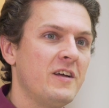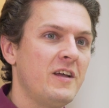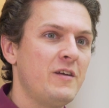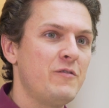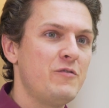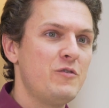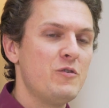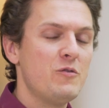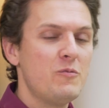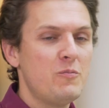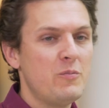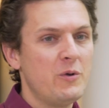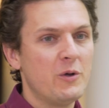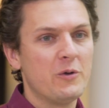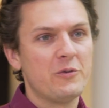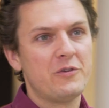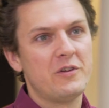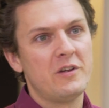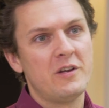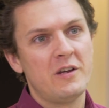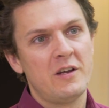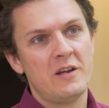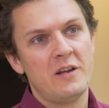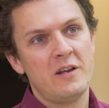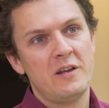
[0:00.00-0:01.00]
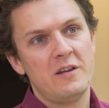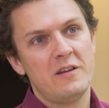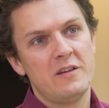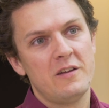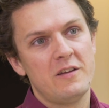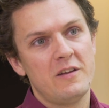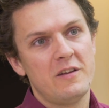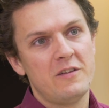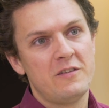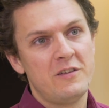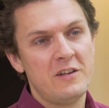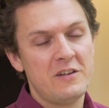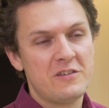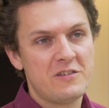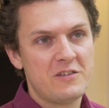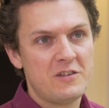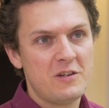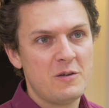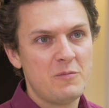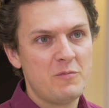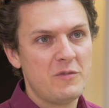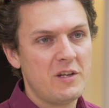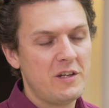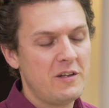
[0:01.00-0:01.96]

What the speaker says: if you build a system